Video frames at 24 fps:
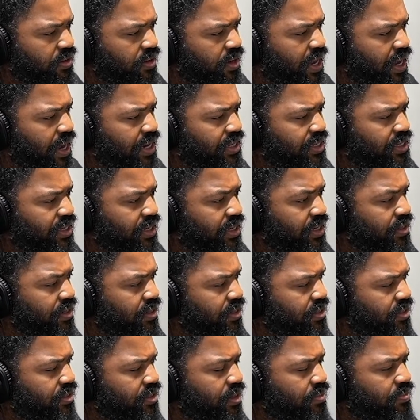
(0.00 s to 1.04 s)

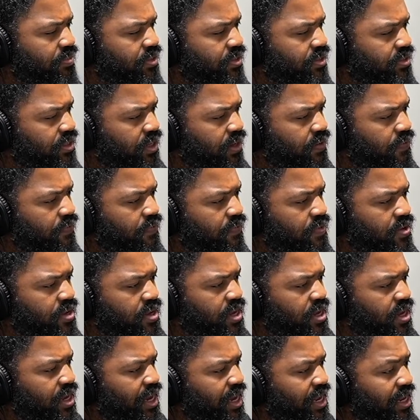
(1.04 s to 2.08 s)
ideally some of the stuff,
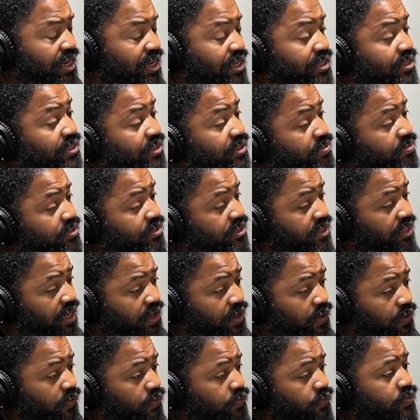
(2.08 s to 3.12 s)
at least
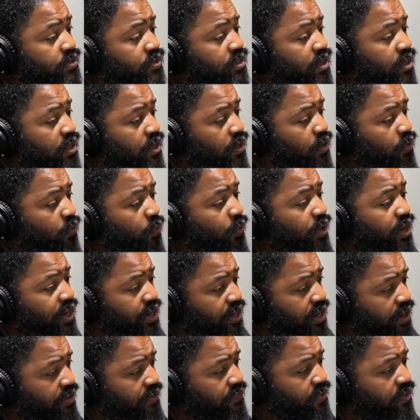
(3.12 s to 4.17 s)
themselves, we
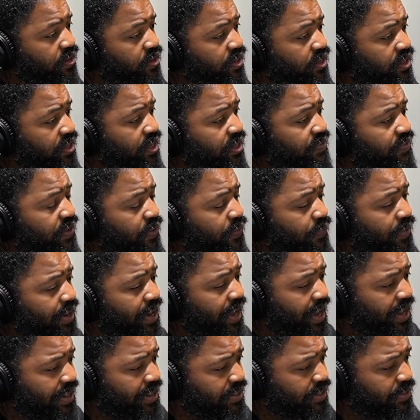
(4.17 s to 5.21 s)
cover. And then if they want to
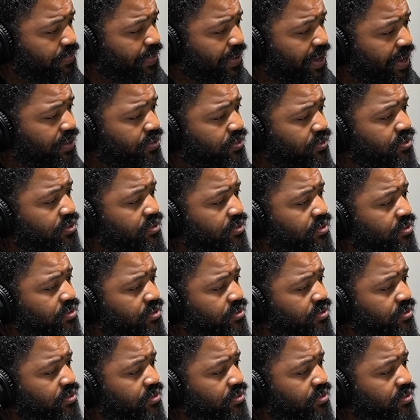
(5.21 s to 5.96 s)
add the spouse